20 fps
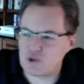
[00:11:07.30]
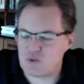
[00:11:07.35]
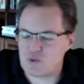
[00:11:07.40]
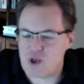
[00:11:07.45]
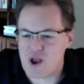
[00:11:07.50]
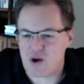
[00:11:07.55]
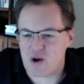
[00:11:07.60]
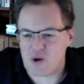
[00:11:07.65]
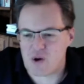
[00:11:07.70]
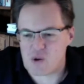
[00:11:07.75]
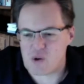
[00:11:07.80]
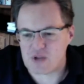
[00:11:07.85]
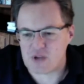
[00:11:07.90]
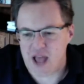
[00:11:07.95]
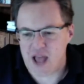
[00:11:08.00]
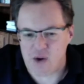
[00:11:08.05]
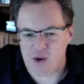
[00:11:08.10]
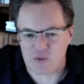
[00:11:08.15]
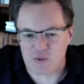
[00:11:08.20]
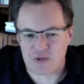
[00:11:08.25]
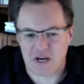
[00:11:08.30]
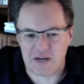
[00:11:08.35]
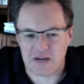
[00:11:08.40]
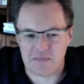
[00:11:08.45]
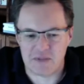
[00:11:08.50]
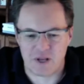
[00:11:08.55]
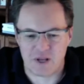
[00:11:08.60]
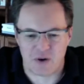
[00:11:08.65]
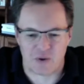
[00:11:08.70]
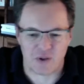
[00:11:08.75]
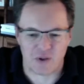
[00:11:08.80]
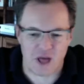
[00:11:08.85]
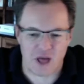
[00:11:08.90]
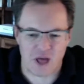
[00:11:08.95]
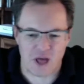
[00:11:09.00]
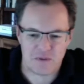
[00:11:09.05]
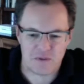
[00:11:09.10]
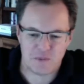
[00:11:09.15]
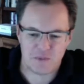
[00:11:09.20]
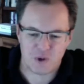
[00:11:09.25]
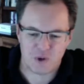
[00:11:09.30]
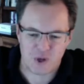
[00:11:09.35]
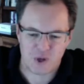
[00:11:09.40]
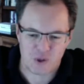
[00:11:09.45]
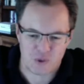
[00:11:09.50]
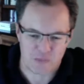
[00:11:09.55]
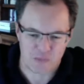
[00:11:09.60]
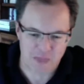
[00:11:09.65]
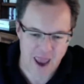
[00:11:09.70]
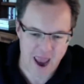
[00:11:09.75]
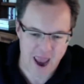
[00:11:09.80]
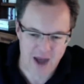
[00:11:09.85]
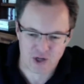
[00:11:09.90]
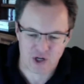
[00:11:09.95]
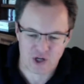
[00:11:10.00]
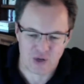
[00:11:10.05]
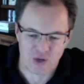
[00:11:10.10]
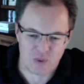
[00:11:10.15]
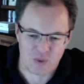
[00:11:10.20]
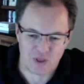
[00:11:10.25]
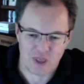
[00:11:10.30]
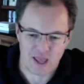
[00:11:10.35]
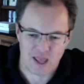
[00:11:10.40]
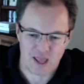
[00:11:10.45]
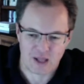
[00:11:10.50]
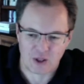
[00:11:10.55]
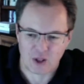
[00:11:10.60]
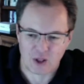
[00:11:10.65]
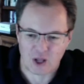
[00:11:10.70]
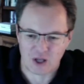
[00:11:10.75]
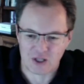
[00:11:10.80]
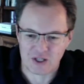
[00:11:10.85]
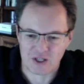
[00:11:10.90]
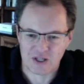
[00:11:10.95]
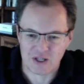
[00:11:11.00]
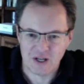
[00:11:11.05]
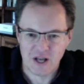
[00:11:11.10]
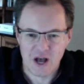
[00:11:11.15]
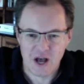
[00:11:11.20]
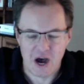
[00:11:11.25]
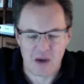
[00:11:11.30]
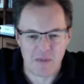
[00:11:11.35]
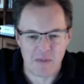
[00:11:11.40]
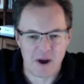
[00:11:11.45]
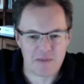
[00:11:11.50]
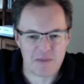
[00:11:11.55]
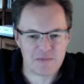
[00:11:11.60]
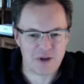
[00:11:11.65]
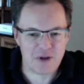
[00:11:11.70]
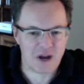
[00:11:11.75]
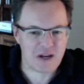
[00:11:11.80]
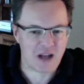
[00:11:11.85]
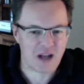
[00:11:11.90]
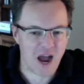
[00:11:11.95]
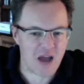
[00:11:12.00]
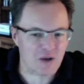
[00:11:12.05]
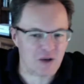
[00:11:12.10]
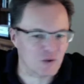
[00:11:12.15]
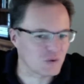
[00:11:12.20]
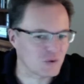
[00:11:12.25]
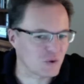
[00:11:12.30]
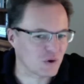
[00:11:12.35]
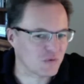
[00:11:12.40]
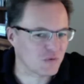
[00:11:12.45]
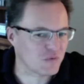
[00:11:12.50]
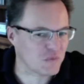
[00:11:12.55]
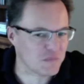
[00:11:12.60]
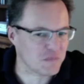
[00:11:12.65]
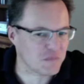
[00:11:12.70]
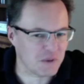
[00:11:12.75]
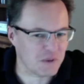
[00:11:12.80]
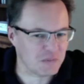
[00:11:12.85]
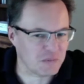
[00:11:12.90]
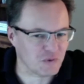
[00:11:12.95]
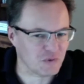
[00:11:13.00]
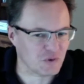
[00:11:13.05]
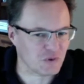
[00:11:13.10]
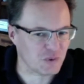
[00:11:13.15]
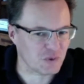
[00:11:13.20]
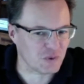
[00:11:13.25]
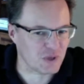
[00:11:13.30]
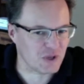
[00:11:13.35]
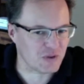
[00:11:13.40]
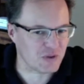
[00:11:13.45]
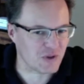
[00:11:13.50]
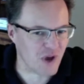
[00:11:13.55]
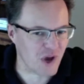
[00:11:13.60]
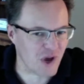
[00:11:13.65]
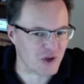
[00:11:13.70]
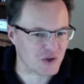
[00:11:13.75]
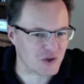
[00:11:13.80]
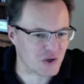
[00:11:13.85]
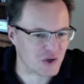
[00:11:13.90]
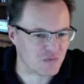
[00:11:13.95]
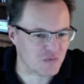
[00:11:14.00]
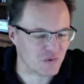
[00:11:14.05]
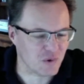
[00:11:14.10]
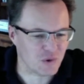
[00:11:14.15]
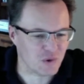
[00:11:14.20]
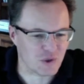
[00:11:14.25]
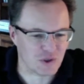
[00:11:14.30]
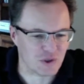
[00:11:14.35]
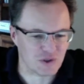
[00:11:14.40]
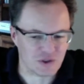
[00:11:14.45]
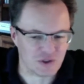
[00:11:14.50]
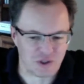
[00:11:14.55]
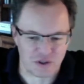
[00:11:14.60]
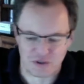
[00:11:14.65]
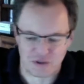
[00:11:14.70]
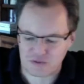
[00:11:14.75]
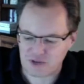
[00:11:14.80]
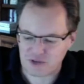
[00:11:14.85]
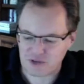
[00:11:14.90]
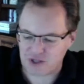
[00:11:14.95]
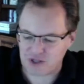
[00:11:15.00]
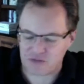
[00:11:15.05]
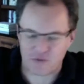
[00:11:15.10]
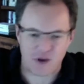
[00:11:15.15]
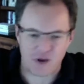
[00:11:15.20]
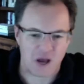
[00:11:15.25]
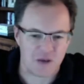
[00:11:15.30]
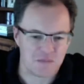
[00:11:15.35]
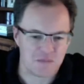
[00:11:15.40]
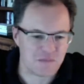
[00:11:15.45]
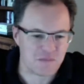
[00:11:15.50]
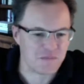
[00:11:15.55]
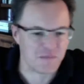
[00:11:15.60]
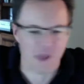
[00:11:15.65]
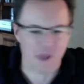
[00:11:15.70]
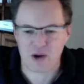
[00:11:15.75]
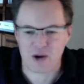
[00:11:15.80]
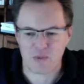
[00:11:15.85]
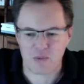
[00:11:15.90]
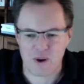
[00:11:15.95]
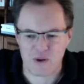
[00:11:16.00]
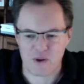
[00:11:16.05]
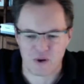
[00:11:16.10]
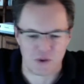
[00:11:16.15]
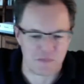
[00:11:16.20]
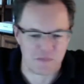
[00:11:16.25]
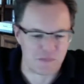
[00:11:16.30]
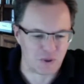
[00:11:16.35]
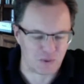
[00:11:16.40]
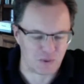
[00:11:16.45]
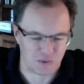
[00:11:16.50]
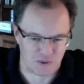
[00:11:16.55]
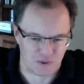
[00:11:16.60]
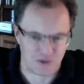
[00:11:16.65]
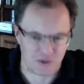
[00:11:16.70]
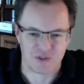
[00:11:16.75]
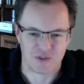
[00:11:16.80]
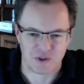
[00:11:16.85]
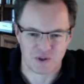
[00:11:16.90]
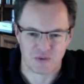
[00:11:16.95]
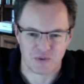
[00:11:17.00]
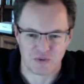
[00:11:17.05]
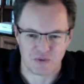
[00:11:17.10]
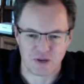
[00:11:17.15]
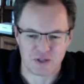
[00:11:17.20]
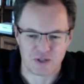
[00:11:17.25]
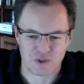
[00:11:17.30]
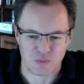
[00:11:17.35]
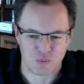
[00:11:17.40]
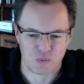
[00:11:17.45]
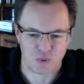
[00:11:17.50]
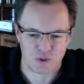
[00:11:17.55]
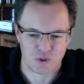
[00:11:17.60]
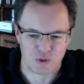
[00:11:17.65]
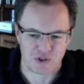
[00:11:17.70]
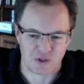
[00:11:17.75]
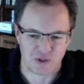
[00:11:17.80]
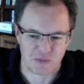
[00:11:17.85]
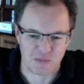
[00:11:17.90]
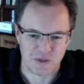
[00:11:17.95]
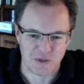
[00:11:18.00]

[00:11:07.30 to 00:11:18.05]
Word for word: narrow down? Um, you know, a lot of people go to passion, what they like um, I, I kind of look for people to hit that convergence of, hey, you've got background and ability so you've got some wisdom